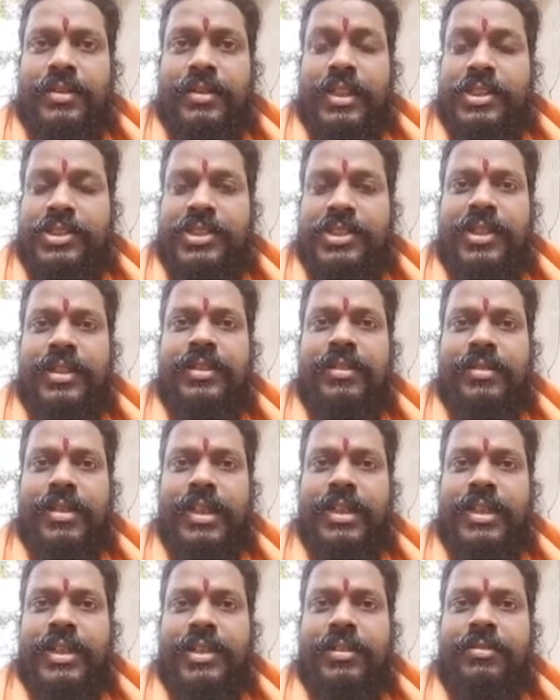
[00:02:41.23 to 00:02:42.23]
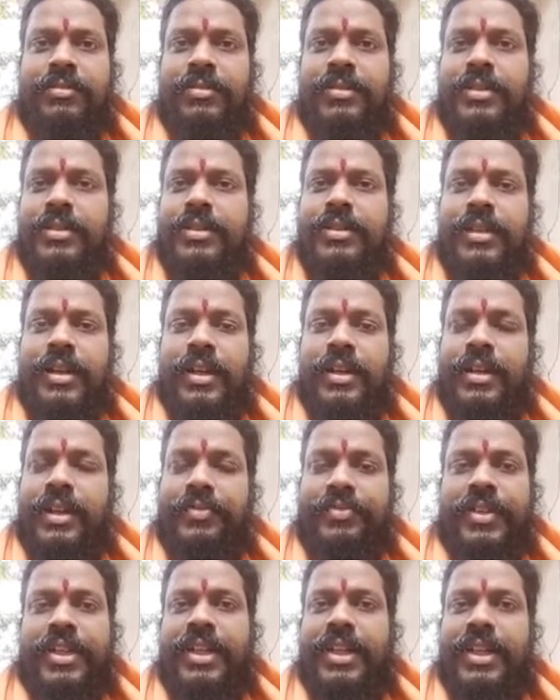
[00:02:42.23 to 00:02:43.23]
dasha right now,
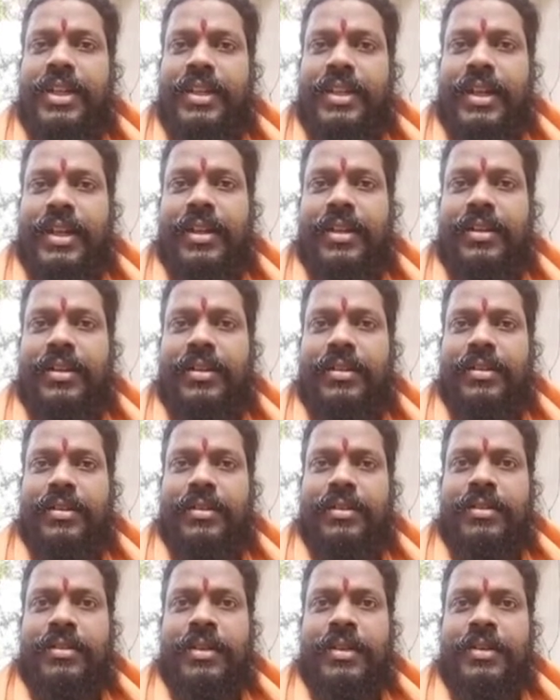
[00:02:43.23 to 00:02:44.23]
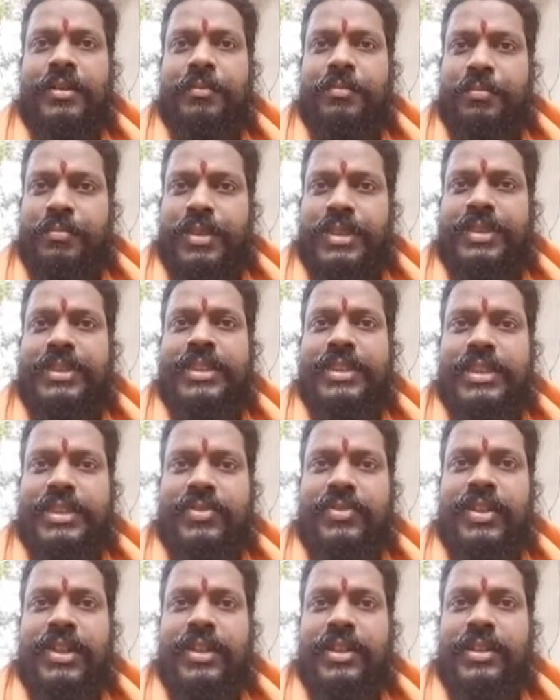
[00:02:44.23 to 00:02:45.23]
definitely their
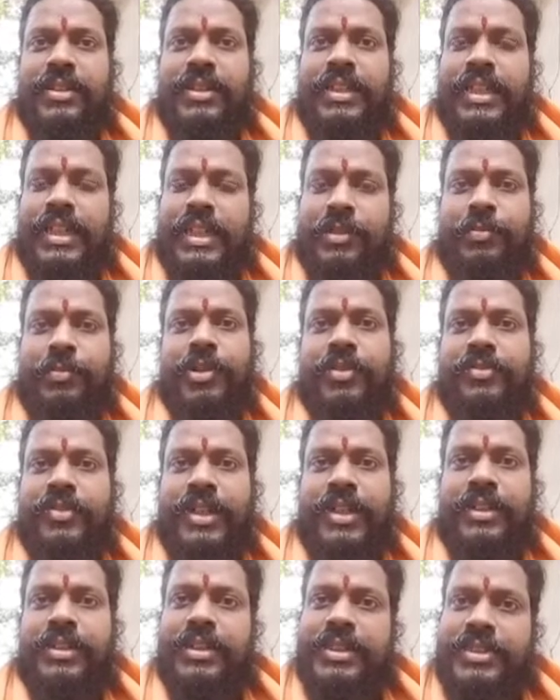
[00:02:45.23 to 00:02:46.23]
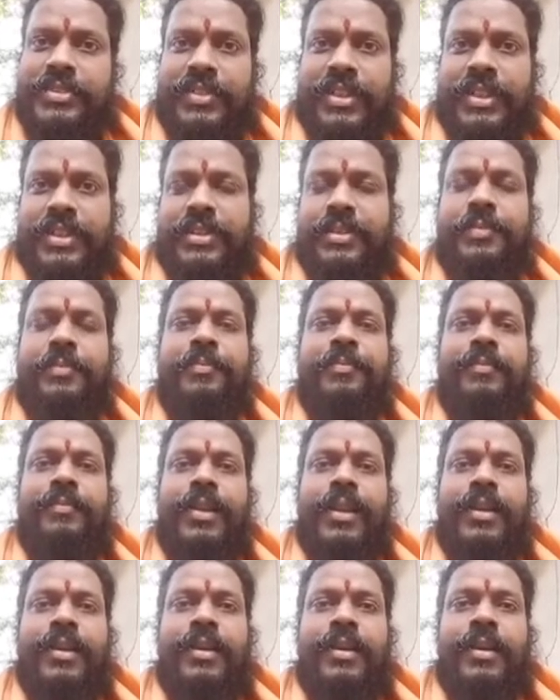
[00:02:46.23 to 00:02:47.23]
business will yield profit this week.
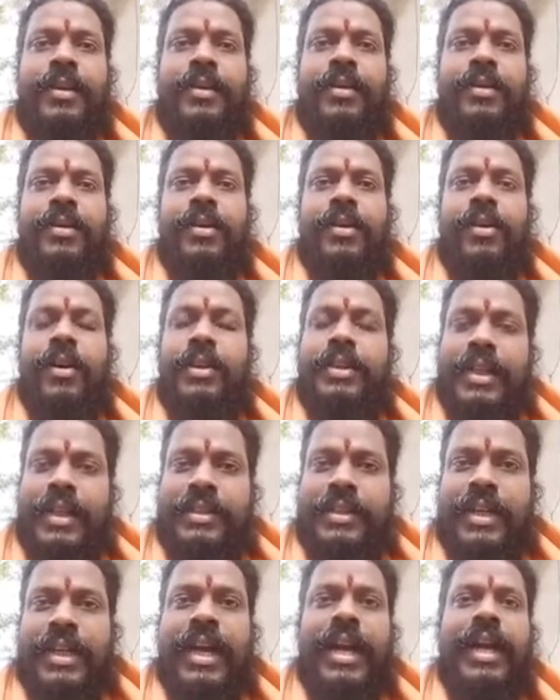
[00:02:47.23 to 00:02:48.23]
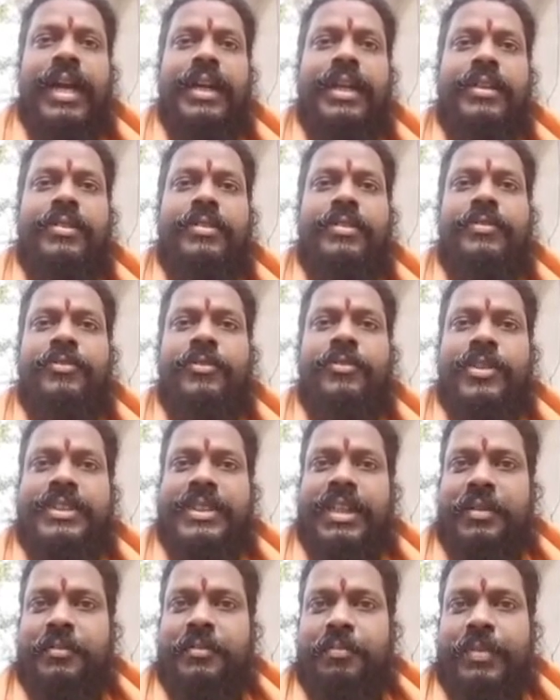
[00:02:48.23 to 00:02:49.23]
On the other hand, for
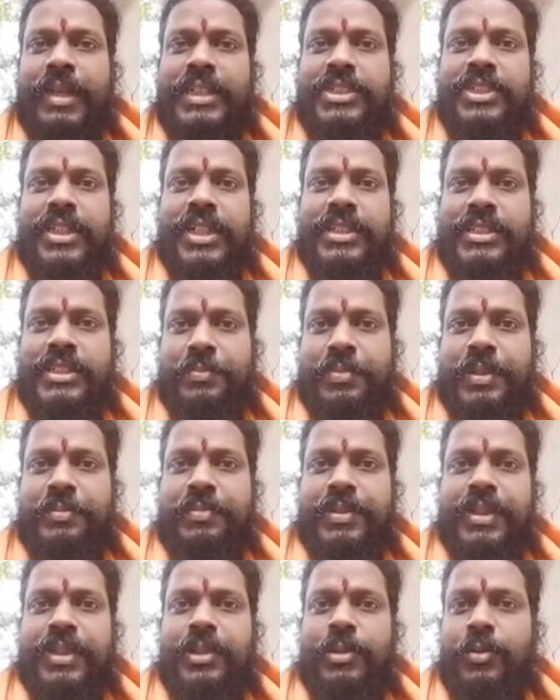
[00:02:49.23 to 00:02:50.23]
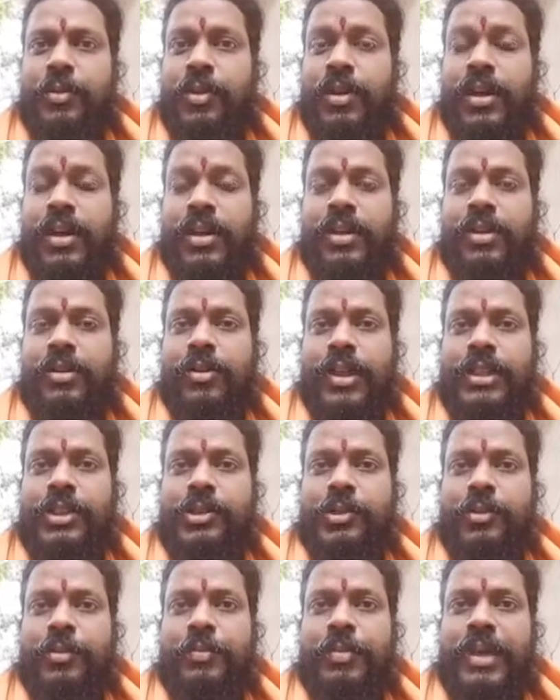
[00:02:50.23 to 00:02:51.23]
some Mesh Rashi people who are
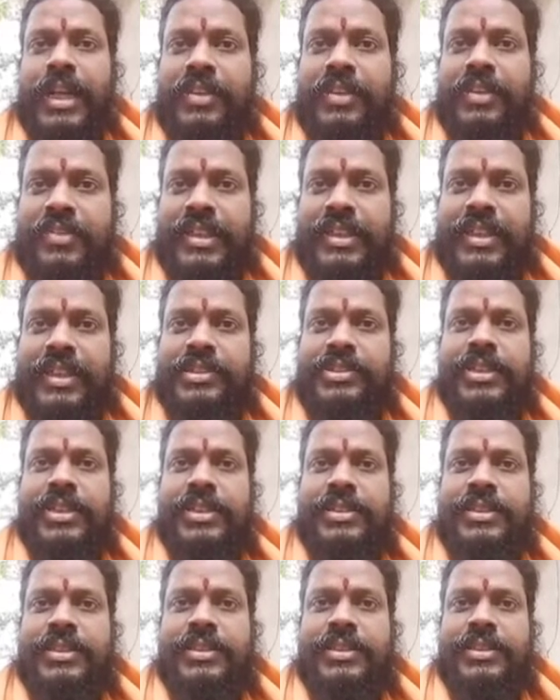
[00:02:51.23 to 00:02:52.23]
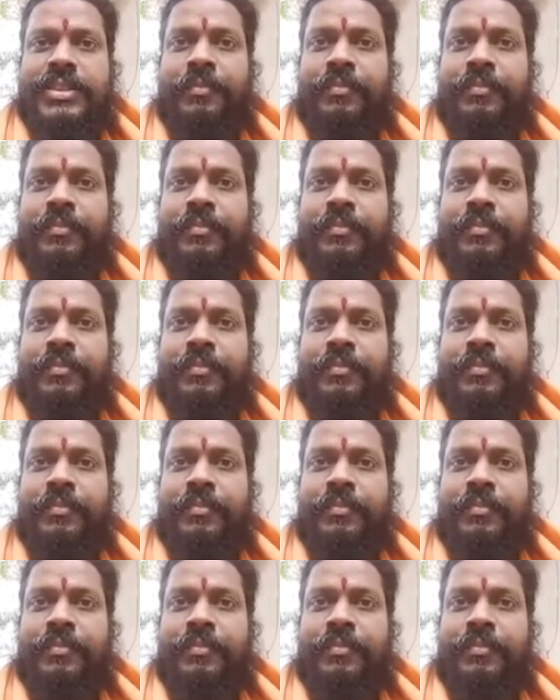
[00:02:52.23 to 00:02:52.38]
going through malefic dashas,